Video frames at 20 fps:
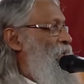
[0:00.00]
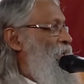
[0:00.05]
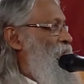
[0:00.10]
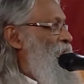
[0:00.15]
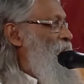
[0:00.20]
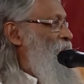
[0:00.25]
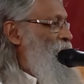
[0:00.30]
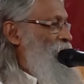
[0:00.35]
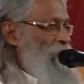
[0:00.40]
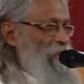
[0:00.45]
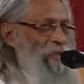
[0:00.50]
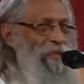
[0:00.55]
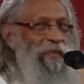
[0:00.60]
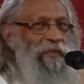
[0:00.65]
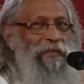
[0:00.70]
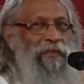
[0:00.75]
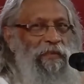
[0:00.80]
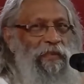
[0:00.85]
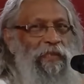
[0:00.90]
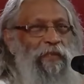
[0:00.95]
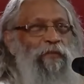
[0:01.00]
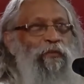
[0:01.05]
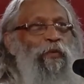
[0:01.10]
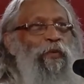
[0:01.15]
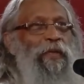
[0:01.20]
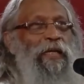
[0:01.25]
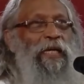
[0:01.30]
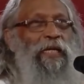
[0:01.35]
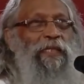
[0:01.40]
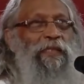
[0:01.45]
and the awareness that
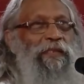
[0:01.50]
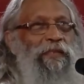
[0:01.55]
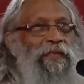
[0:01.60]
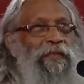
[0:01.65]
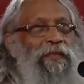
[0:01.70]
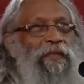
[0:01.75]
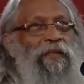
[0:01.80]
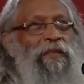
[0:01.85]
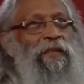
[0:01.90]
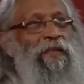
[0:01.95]
you gained